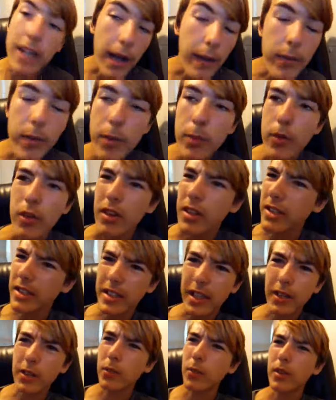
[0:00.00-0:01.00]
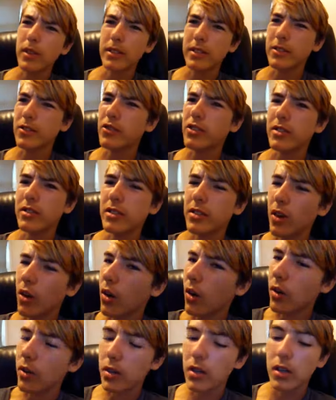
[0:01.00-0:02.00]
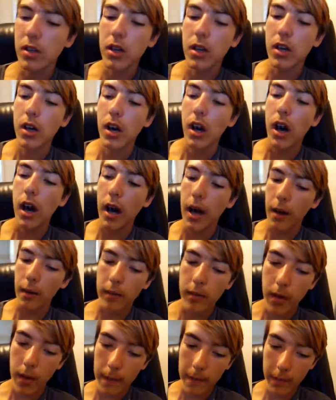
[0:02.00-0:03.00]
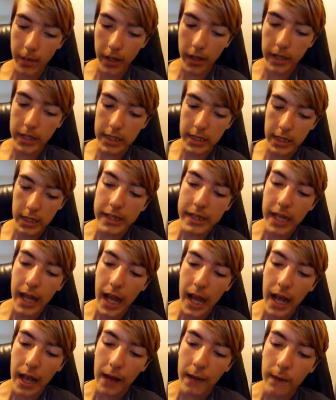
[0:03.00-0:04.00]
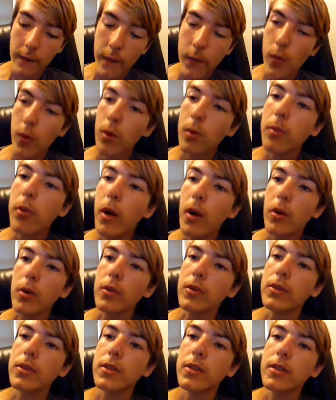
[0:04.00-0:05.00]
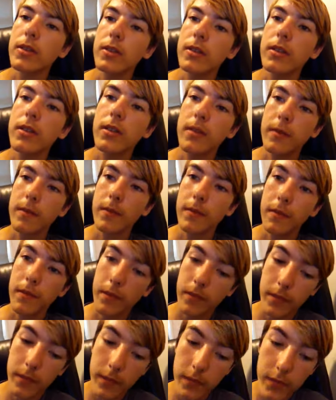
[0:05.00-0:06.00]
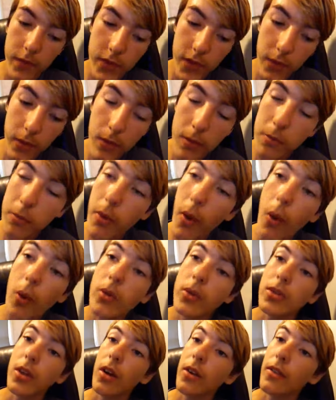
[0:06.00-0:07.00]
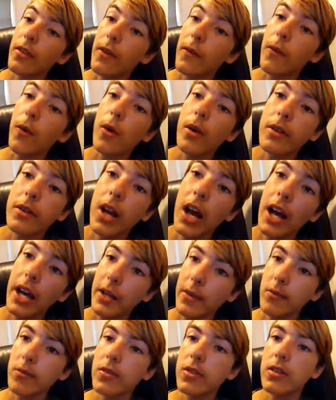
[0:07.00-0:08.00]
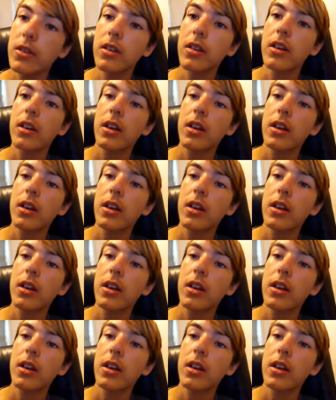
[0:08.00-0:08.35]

Stop the Bullying. That's what it's just called. But I got 4 posts. Someone posted on there 4 times